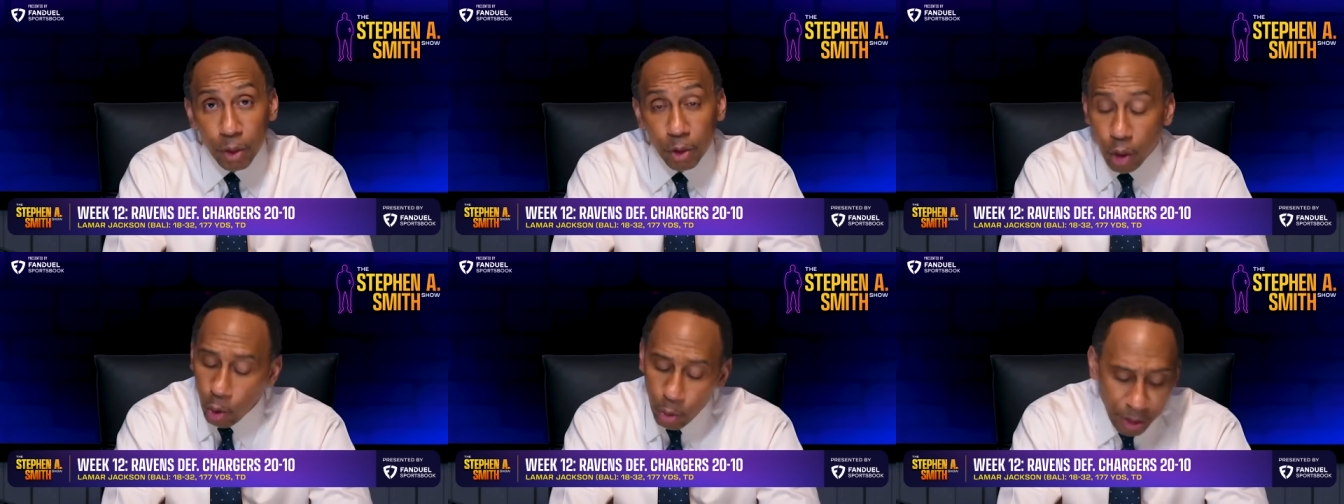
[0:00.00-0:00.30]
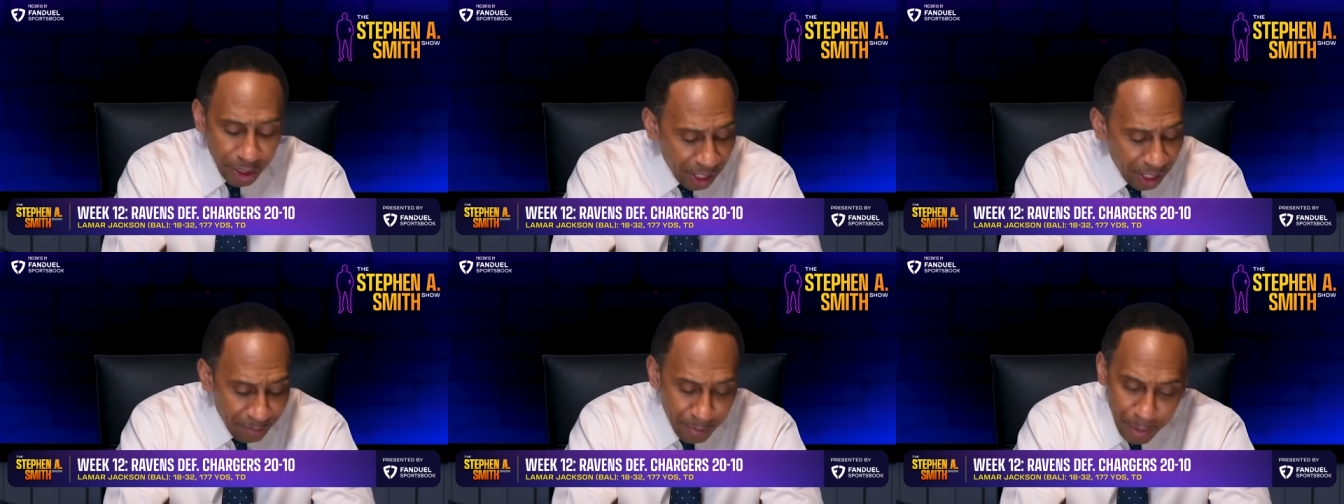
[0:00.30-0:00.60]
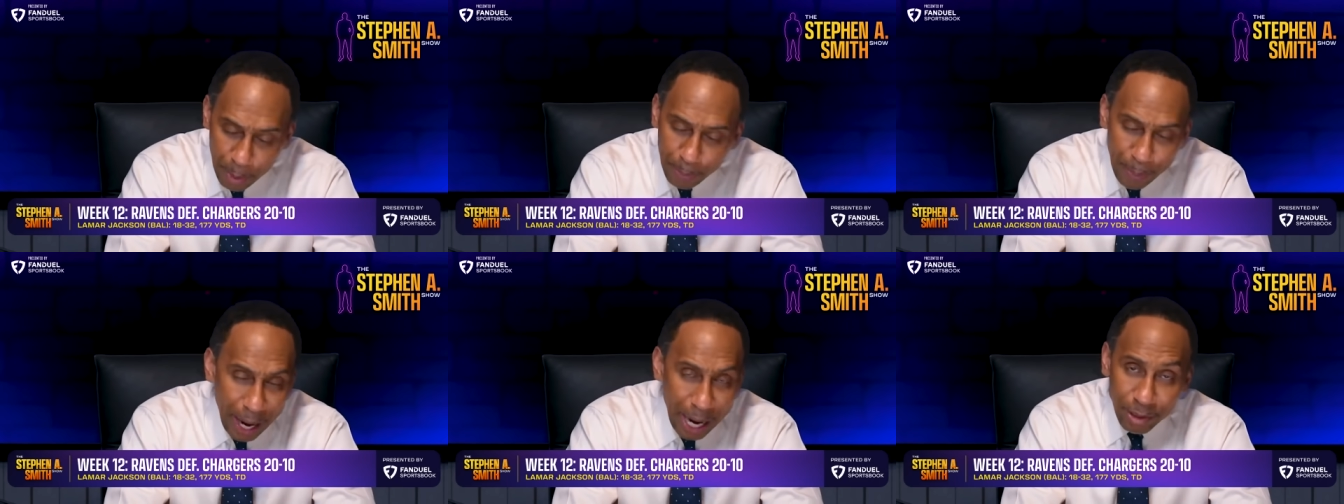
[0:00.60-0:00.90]
Don't give
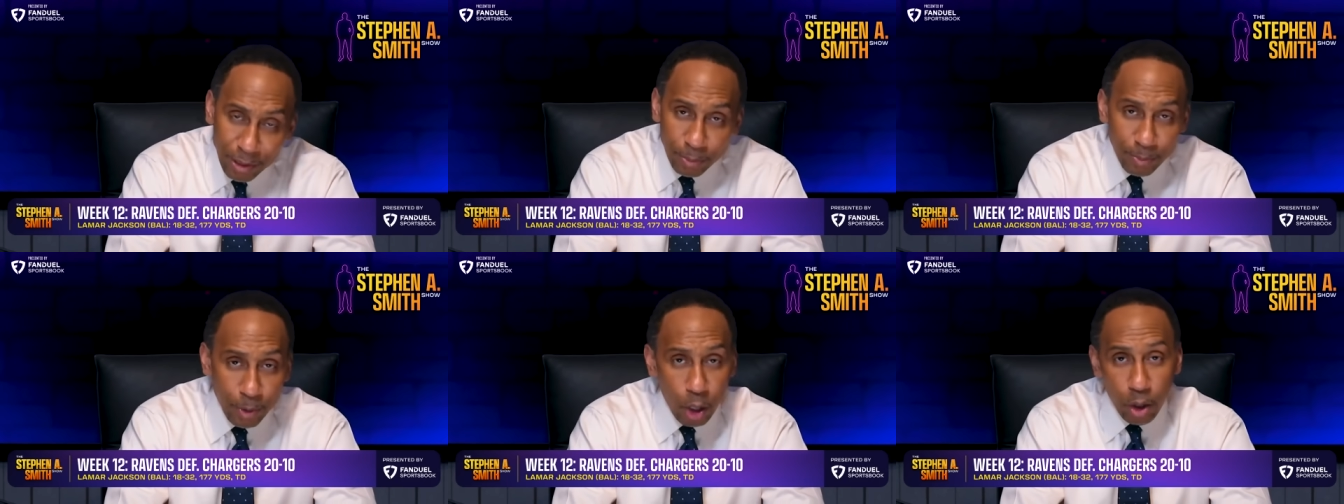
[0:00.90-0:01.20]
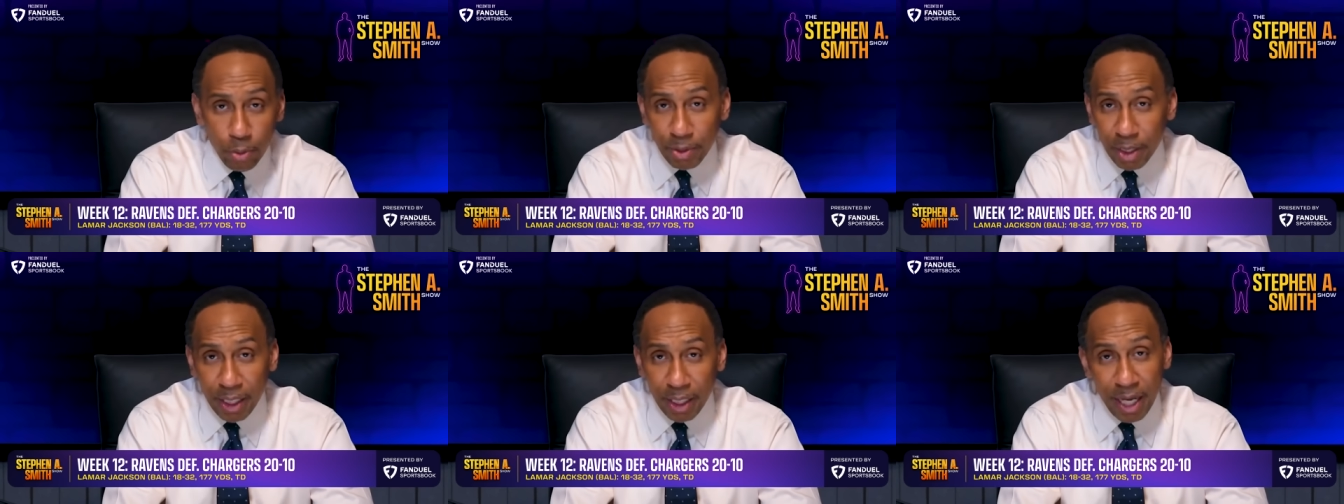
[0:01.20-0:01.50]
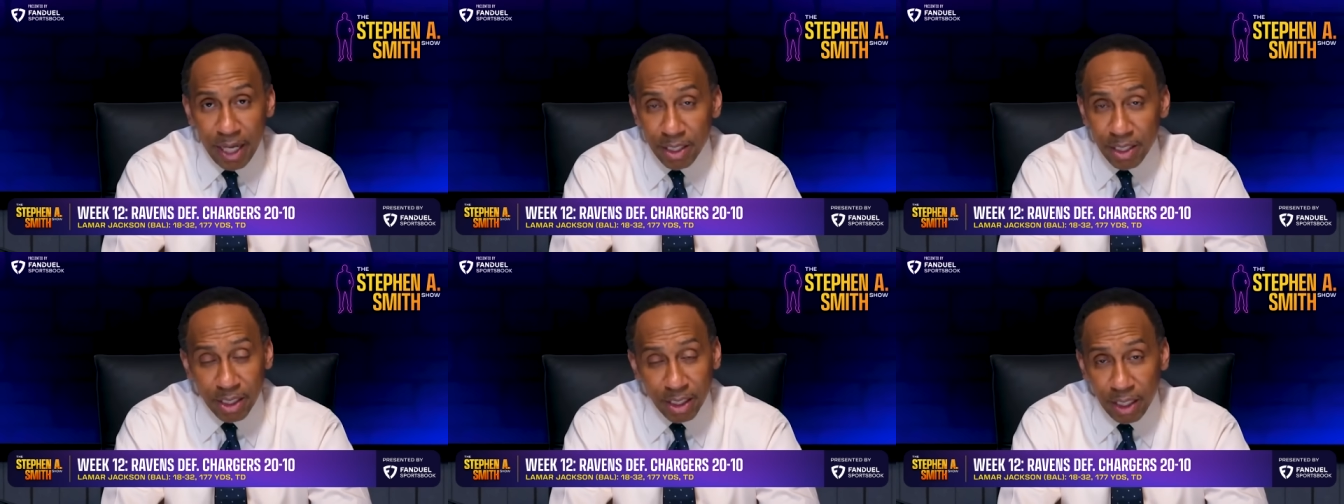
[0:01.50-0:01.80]
me Patrick Mahomes in
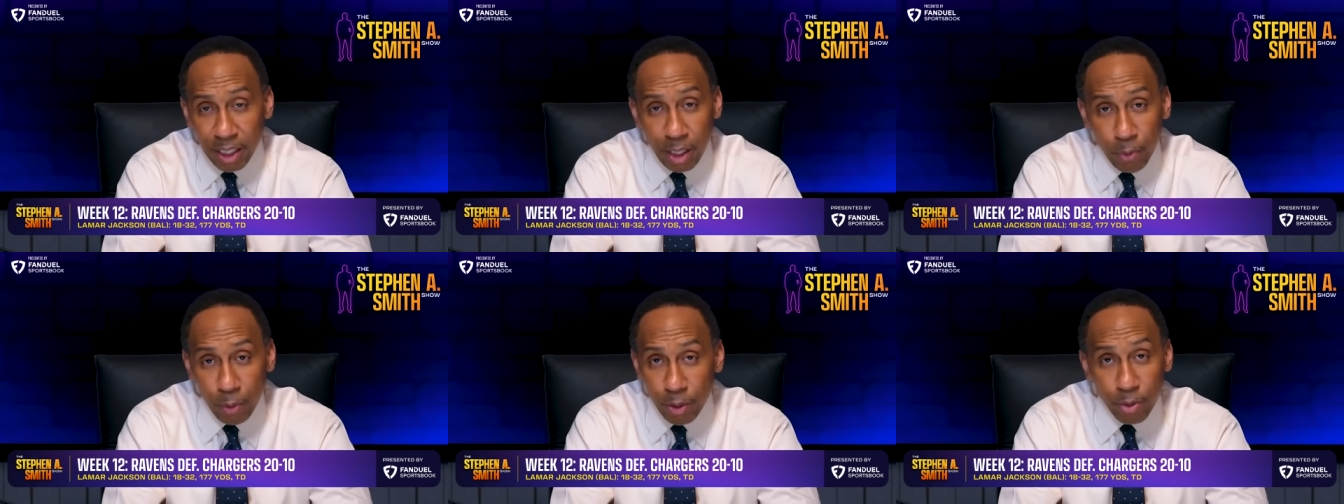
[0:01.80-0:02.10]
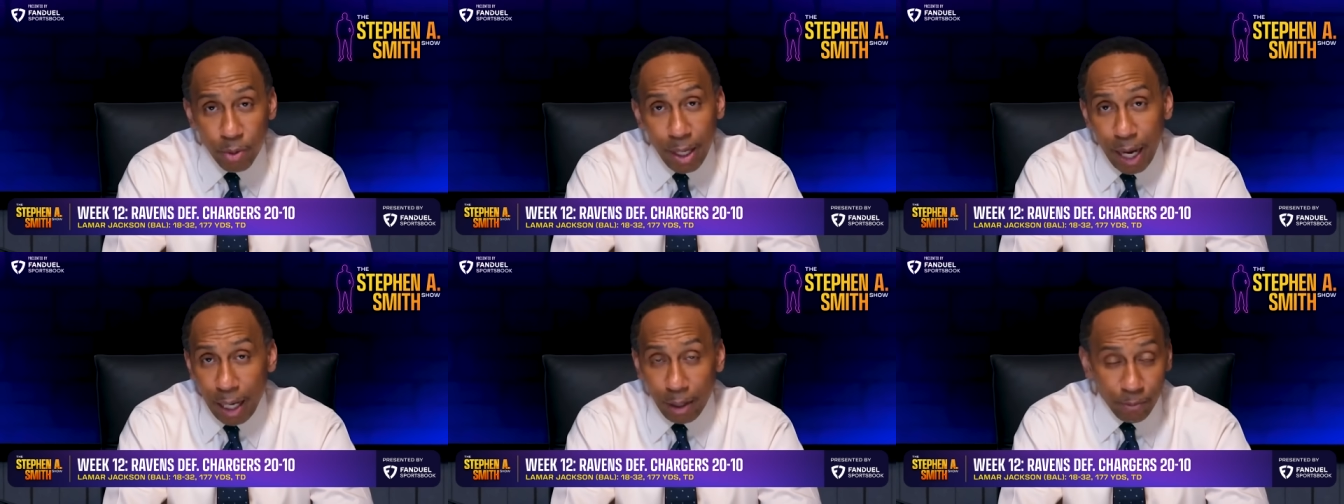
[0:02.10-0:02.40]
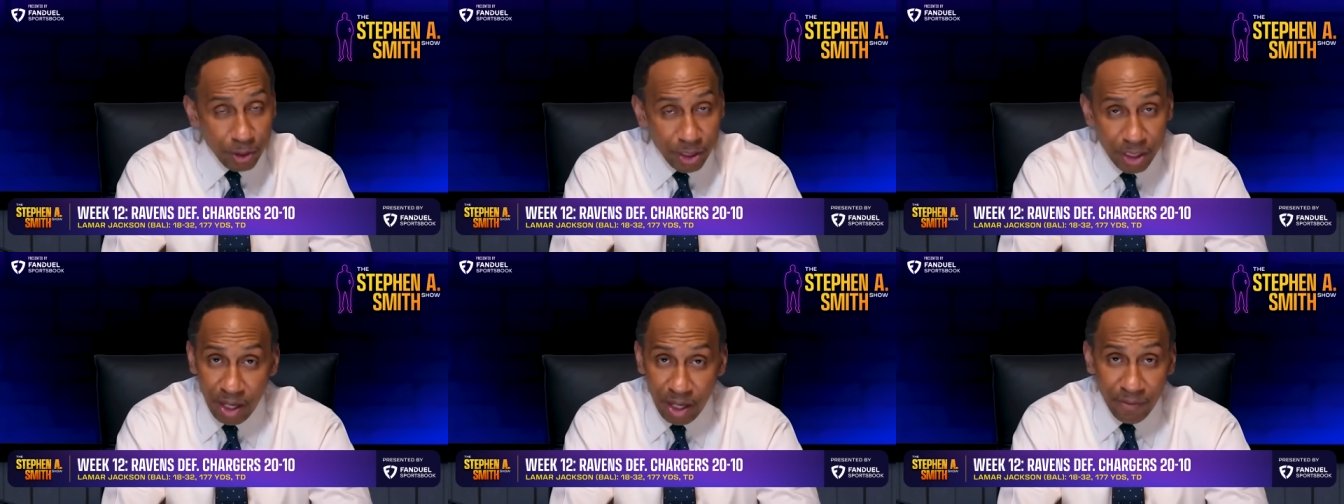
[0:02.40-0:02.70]
Kansas City when you got
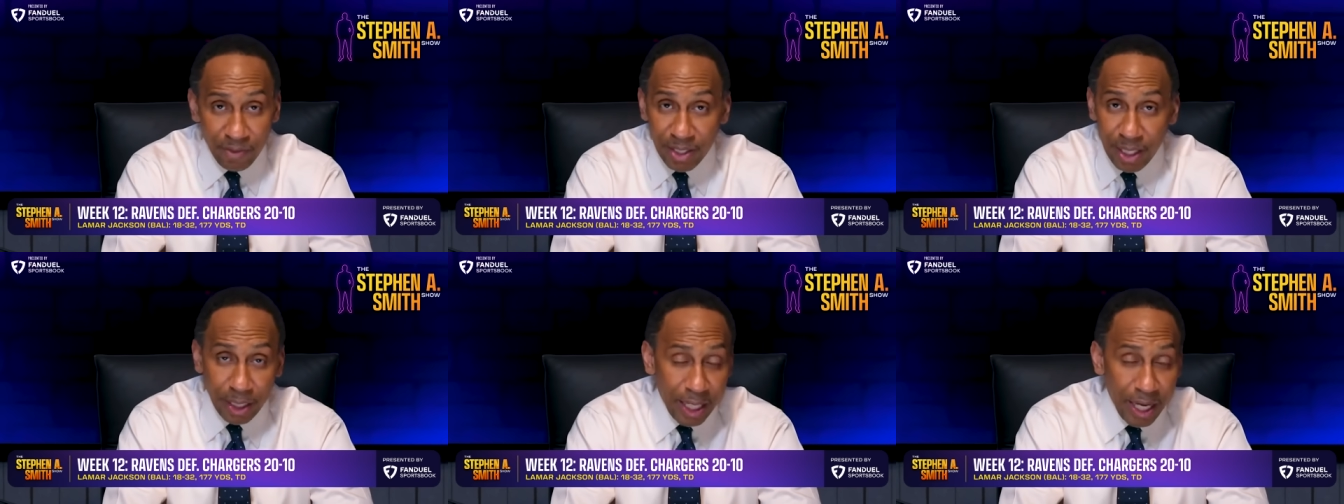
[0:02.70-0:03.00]
receivers that